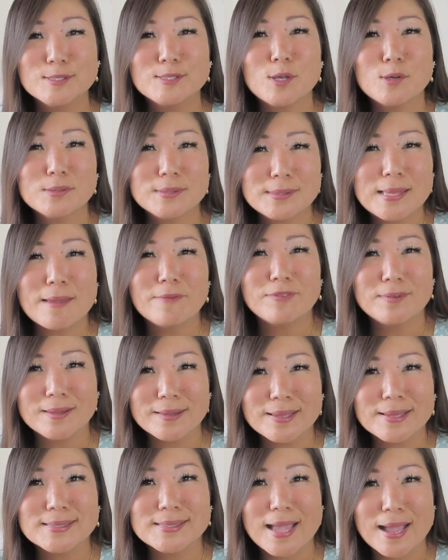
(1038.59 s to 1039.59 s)
So it's
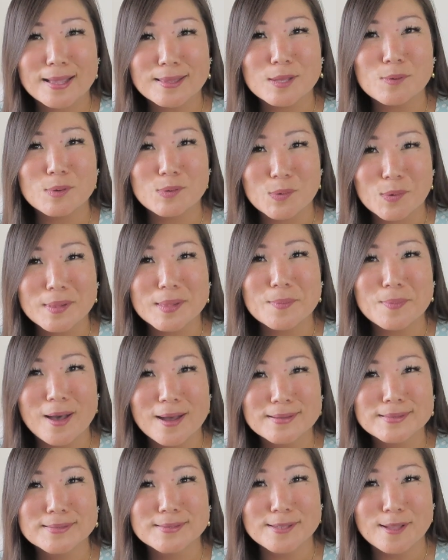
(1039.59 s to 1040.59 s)
definitely exactly what Norlii
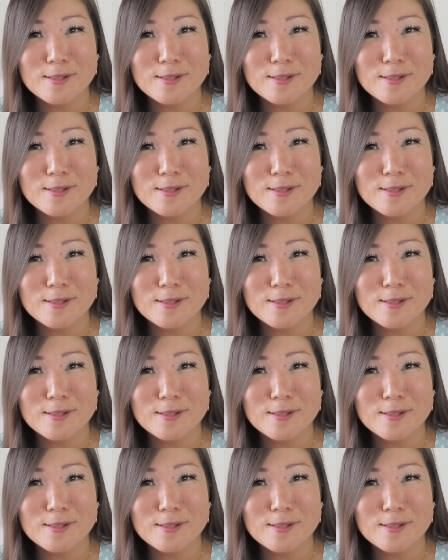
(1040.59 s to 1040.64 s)
box is